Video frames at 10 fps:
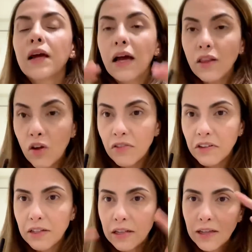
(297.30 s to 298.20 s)
I love
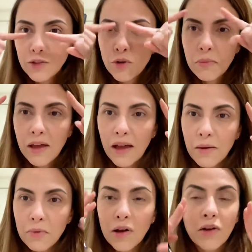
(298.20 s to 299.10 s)
it, like doing my
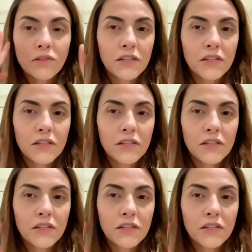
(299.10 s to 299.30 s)
eyebrows